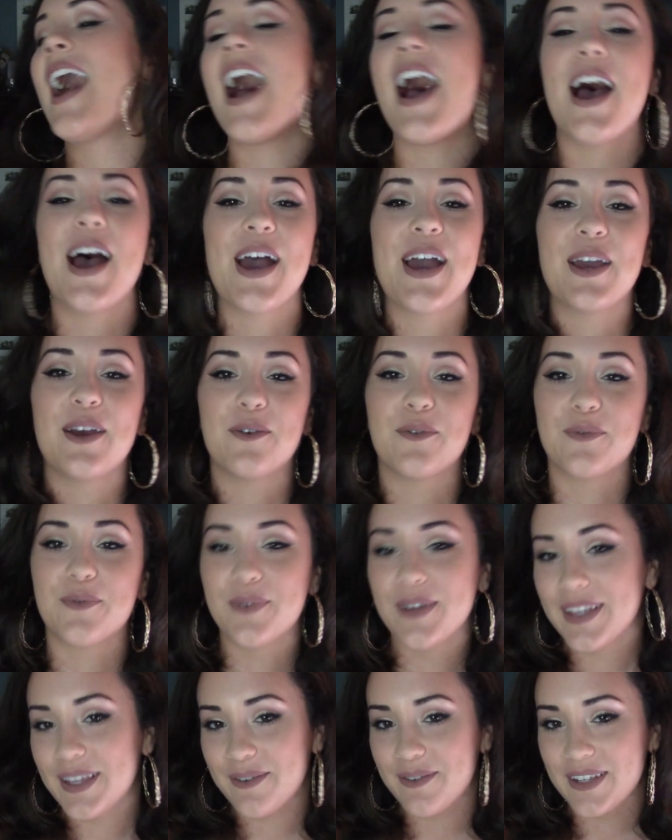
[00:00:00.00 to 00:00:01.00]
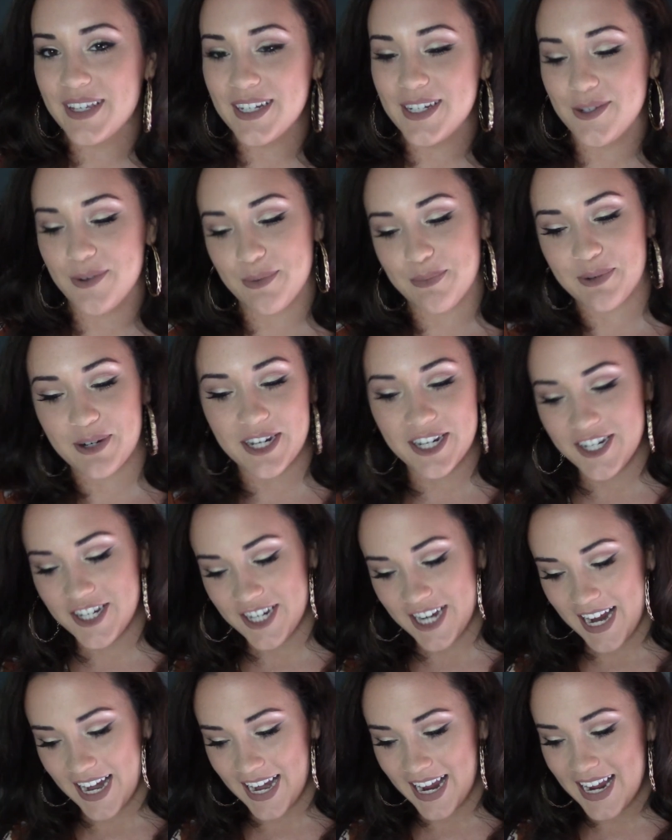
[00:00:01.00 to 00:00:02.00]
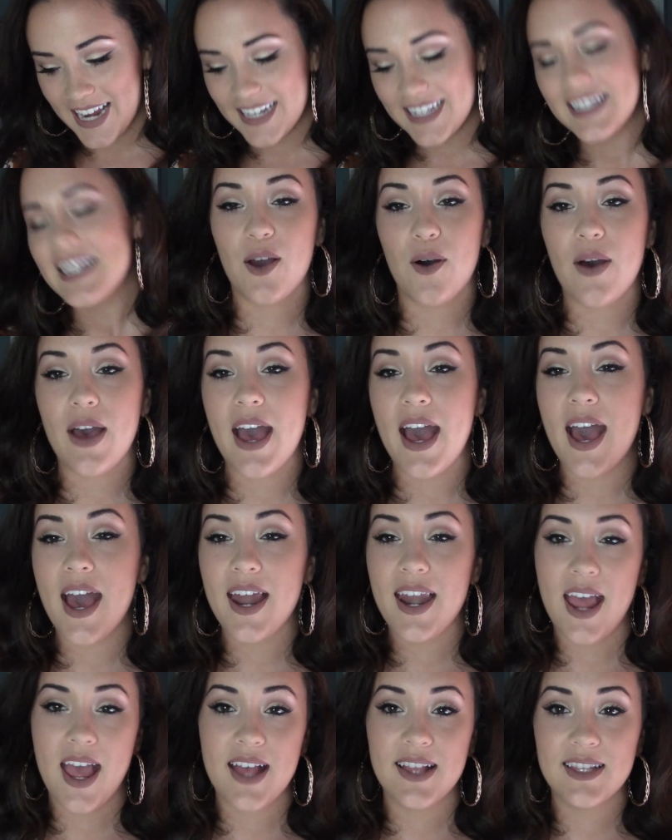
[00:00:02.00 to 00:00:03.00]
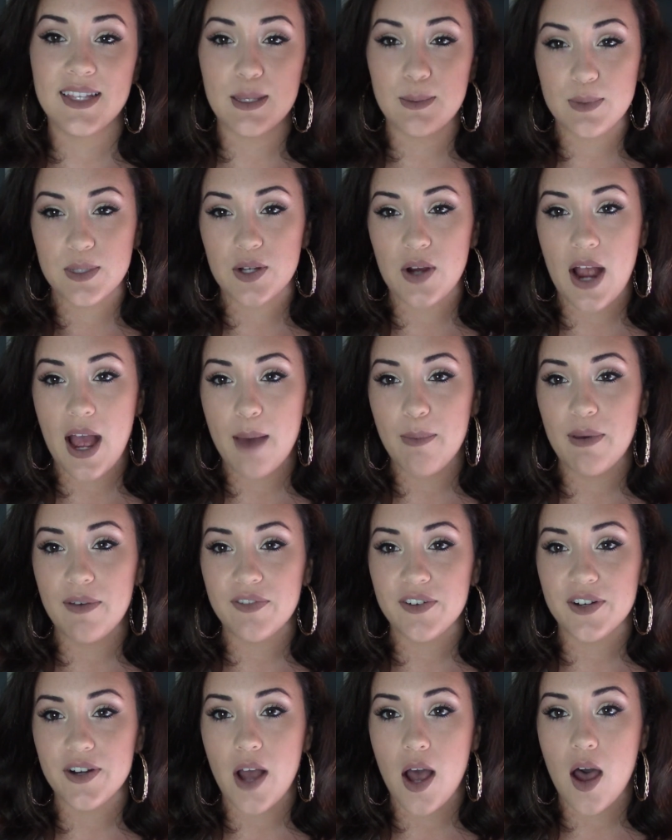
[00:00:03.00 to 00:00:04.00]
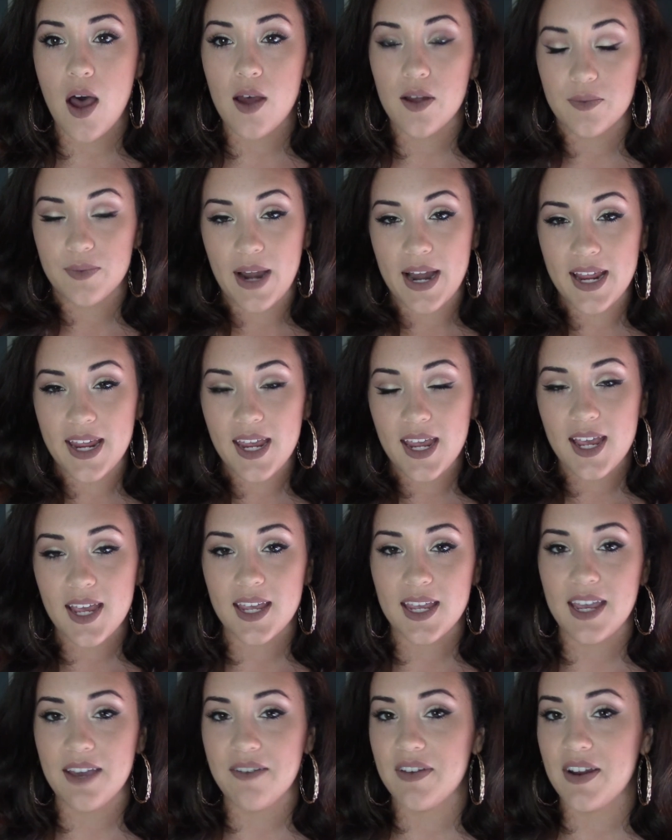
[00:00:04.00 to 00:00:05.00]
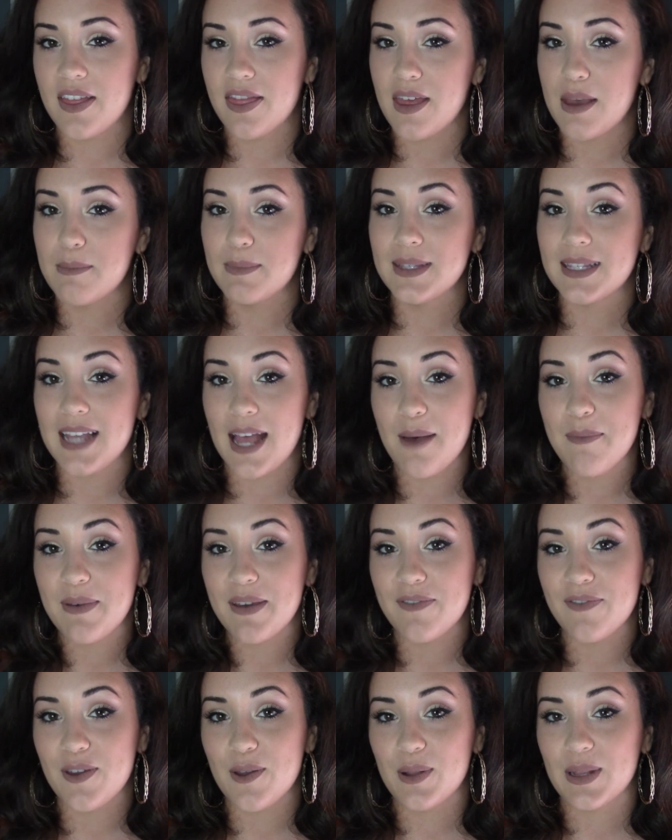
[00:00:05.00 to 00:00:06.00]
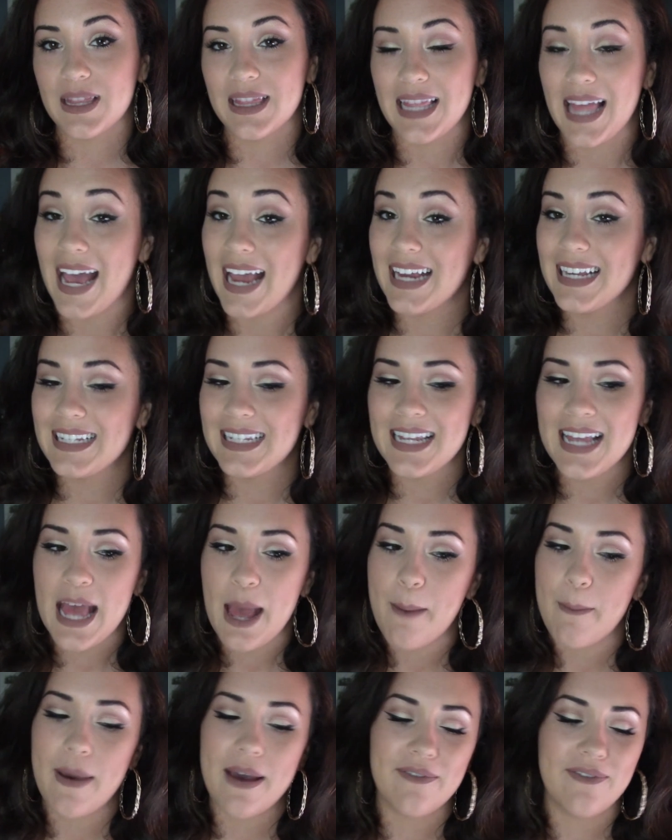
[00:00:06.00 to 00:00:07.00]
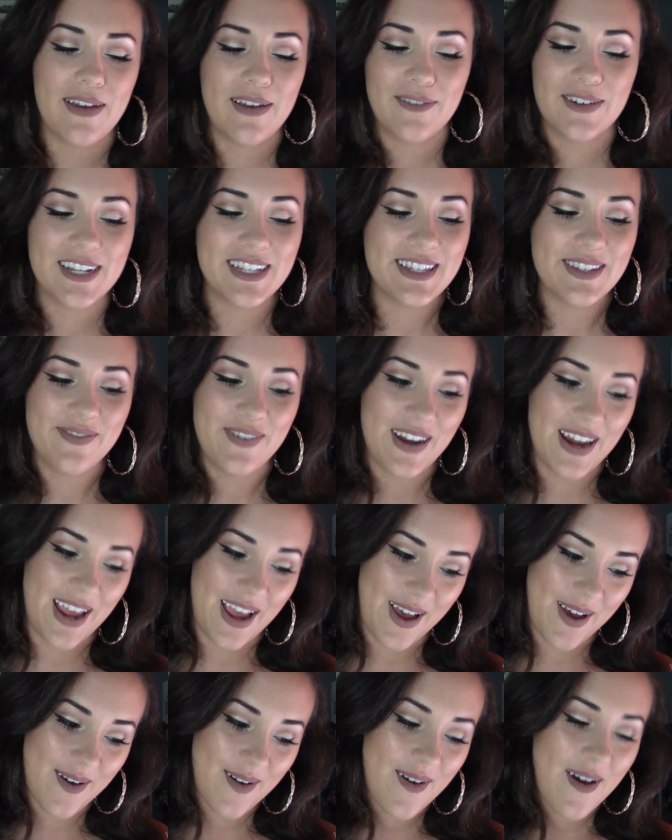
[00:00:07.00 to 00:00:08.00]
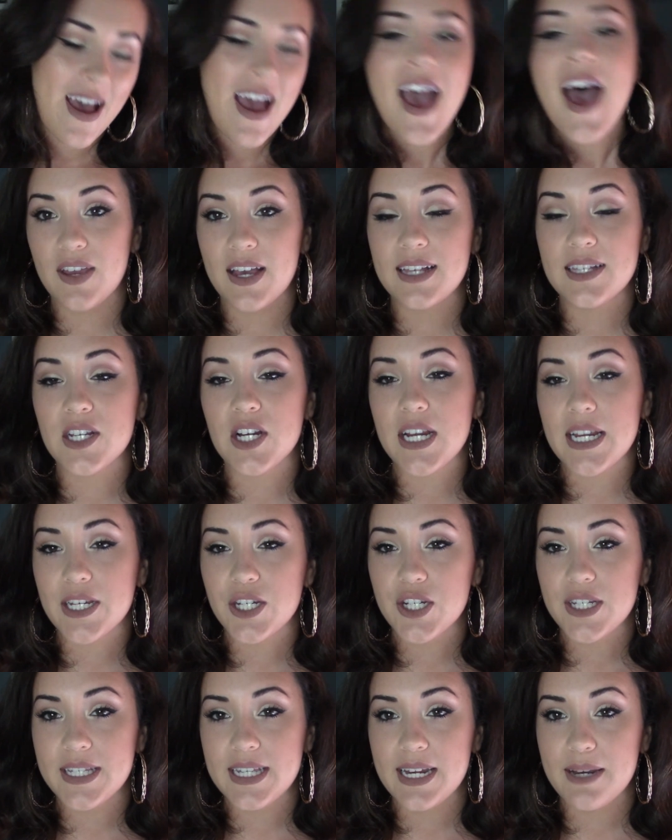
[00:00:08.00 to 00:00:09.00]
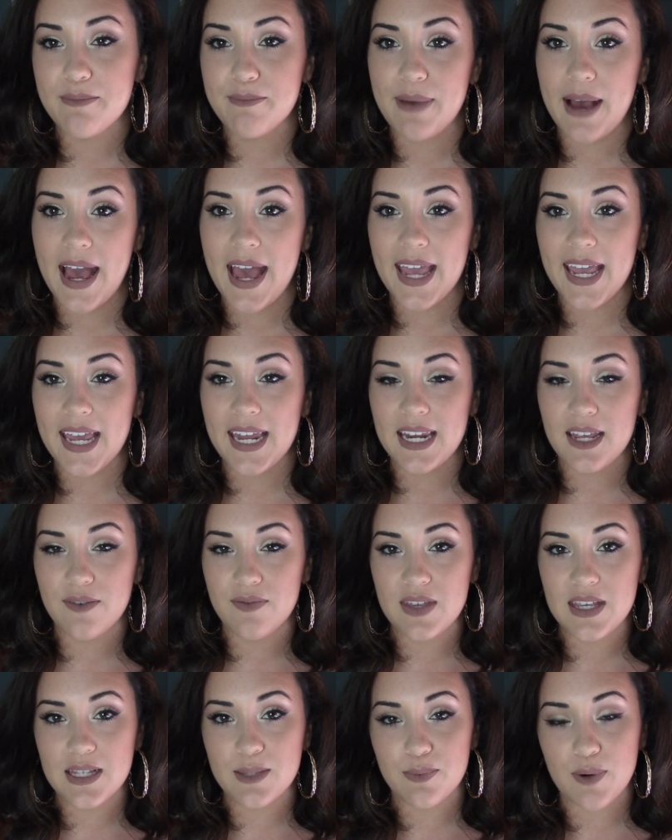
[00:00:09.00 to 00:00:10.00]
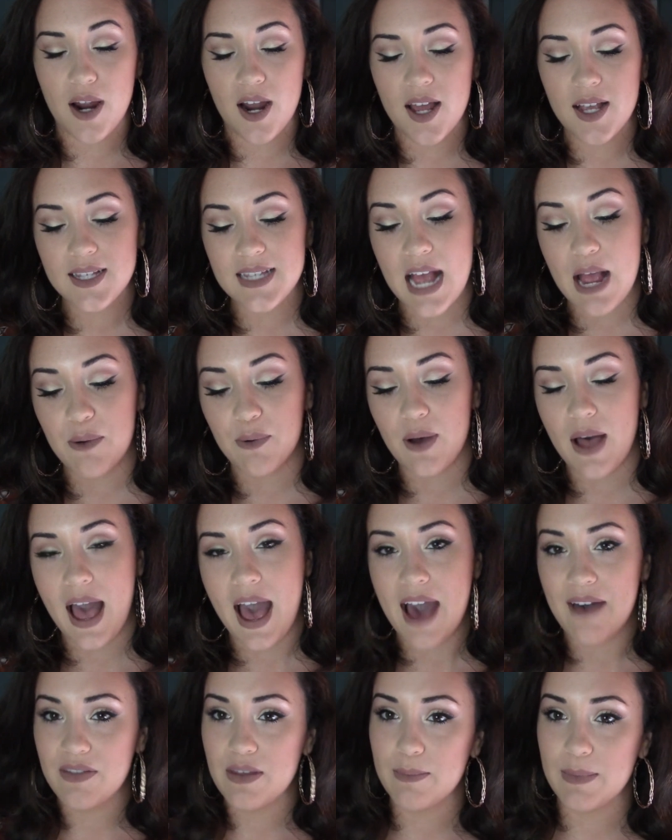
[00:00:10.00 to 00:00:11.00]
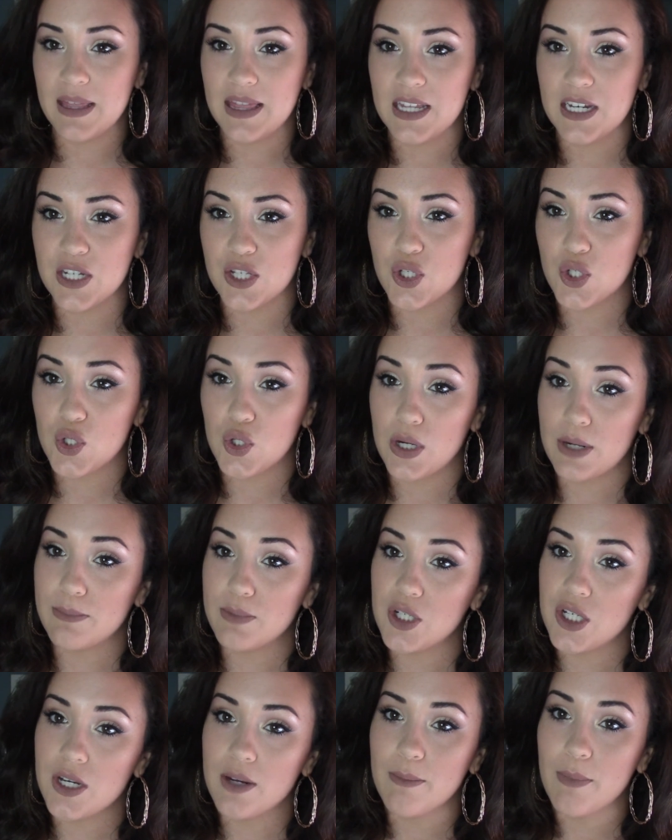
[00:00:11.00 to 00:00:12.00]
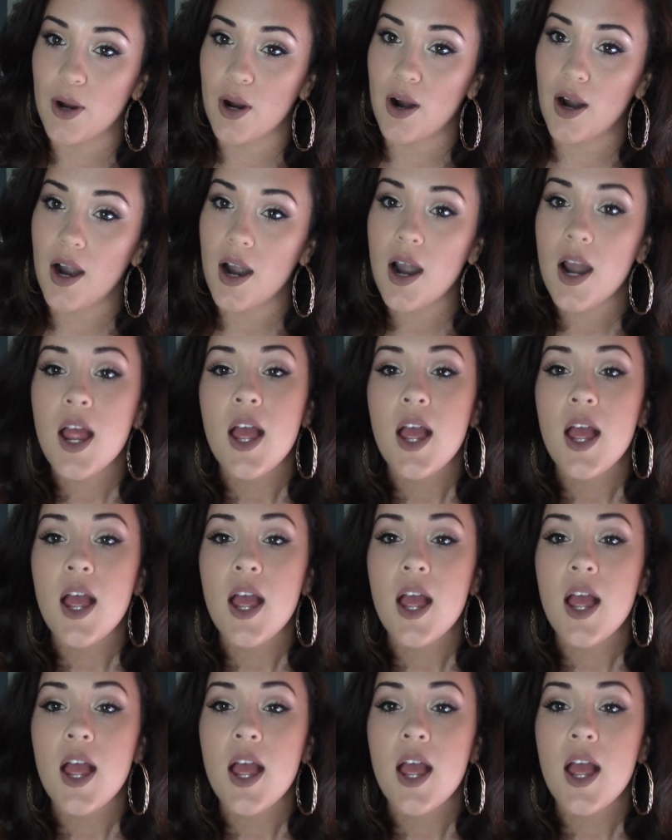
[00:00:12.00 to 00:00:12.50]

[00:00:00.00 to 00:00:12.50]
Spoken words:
I really, really do appreciate it. Go ahead and subscribe if you're not already. Give it a thumbs up if you liked my favorites video. If you guys are interested in buying any of these products, I will have them in the description bar.